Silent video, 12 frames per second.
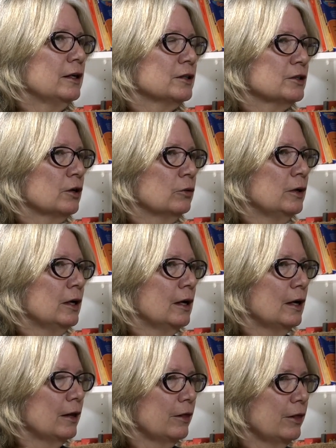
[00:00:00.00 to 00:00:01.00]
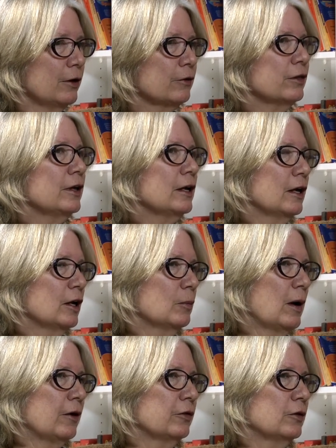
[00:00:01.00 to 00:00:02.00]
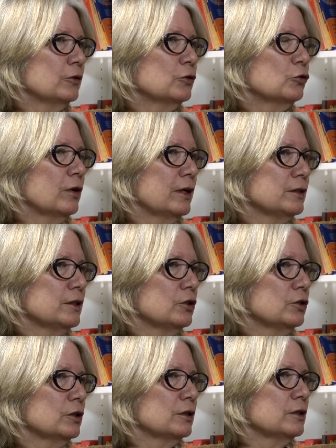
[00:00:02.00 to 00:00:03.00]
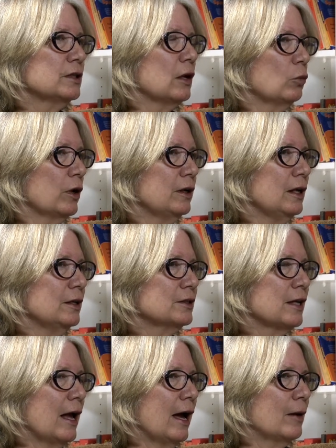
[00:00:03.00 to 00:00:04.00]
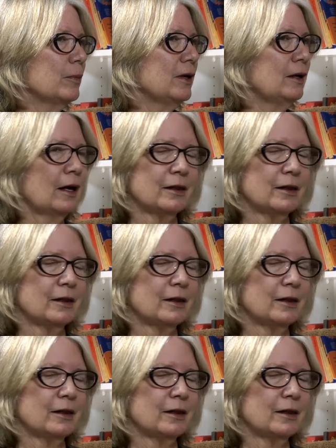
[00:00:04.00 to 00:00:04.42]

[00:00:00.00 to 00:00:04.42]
And so they're thinking about those transitions and what needs to happen.